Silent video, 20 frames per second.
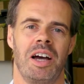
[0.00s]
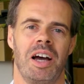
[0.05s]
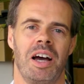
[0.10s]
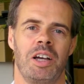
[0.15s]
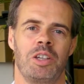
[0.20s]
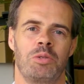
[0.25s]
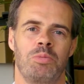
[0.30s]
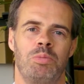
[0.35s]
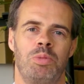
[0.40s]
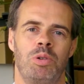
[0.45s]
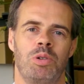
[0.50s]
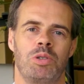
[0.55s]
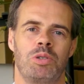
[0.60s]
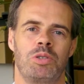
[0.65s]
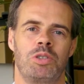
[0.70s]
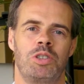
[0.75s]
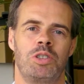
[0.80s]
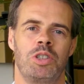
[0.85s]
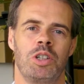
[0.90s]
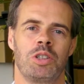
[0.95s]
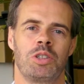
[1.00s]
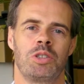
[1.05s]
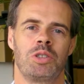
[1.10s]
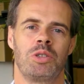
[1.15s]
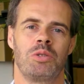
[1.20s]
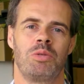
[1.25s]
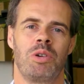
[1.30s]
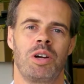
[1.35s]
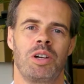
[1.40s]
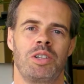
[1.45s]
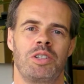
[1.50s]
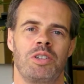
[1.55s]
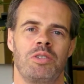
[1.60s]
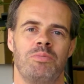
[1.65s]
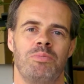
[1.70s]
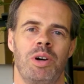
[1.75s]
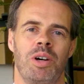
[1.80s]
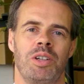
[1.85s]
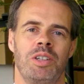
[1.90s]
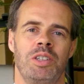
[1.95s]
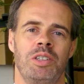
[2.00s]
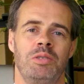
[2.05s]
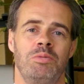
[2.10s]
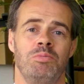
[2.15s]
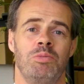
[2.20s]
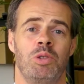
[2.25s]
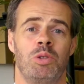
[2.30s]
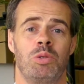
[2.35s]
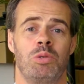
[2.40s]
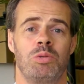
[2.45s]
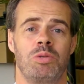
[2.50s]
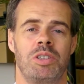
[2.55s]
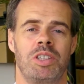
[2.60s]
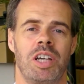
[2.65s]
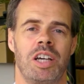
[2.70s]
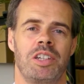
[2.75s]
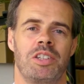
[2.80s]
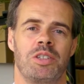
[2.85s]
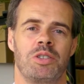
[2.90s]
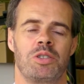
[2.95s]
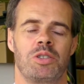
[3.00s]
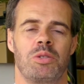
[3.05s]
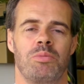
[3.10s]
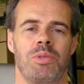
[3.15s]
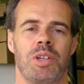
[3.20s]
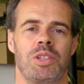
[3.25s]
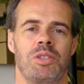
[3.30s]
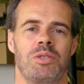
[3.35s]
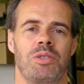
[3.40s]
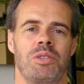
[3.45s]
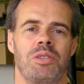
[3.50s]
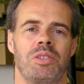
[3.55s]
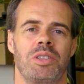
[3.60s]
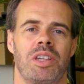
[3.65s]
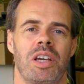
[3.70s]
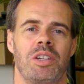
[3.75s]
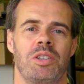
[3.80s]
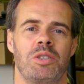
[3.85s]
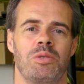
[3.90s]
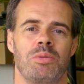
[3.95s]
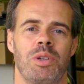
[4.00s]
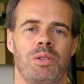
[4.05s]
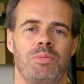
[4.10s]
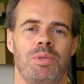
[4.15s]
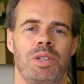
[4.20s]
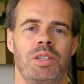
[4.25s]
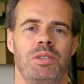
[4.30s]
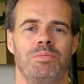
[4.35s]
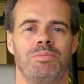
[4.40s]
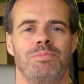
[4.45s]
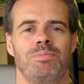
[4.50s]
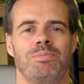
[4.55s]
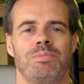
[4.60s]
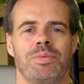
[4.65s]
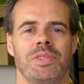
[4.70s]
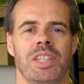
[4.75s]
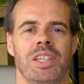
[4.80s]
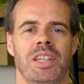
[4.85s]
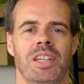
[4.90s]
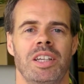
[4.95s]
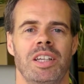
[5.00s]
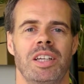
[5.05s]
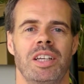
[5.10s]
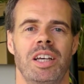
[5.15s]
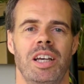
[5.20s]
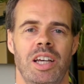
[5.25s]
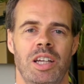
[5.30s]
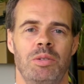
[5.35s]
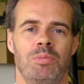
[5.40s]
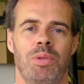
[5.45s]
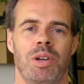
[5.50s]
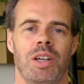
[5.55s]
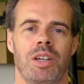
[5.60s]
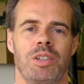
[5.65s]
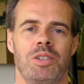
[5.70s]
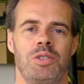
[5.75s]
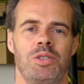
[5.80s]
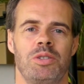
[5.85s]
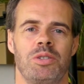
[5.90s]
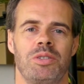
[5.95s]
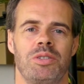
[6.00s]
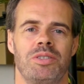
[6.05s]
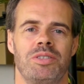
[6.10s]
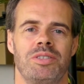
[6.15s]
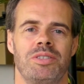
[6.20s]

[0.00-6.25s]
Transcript: has put just the right of money, or debt as the case may be, in place